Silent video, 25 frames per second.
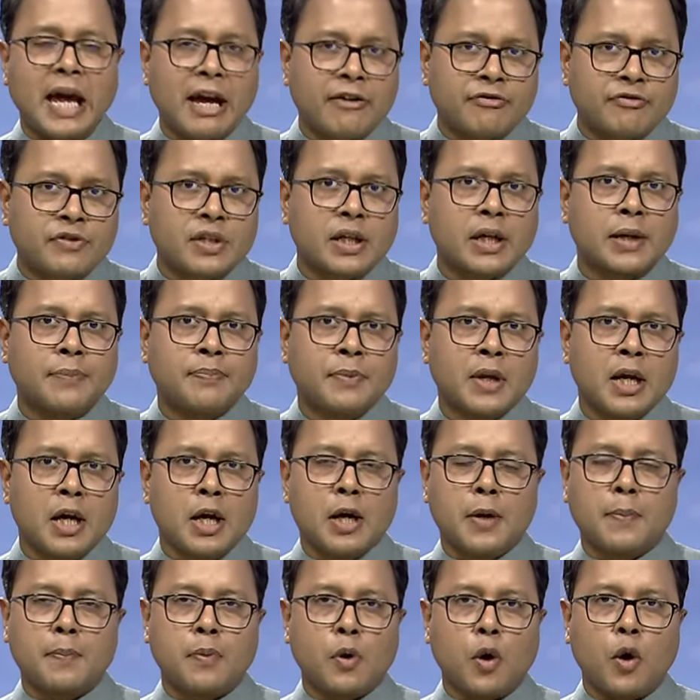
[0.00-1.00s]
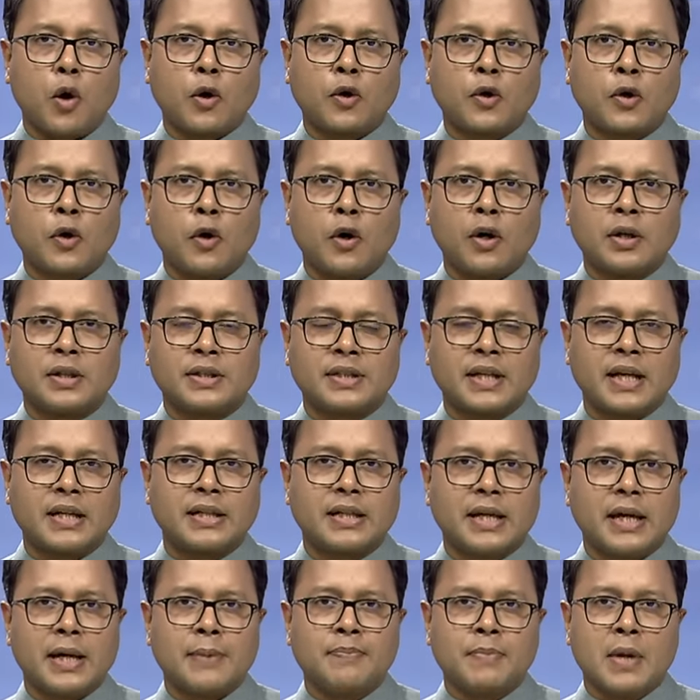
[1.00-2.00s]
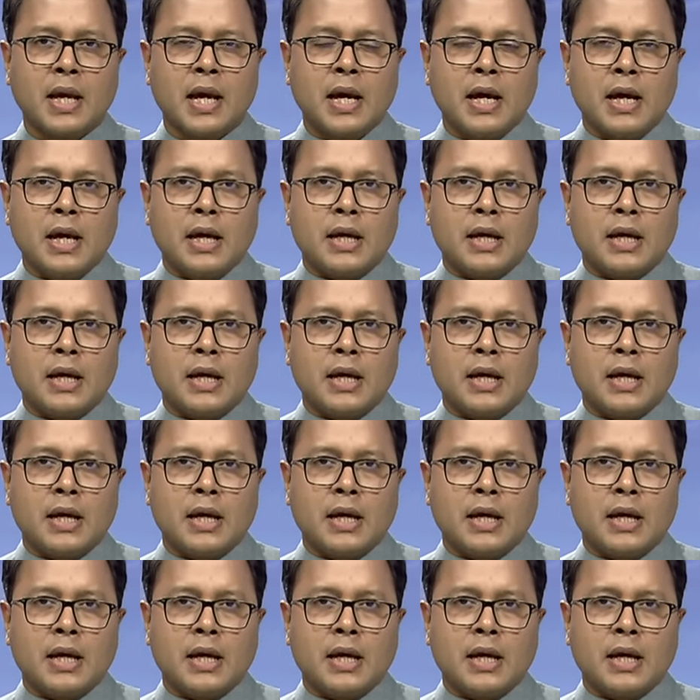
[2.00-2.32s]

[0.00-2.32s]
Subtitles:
EFTA bloc on Sunday.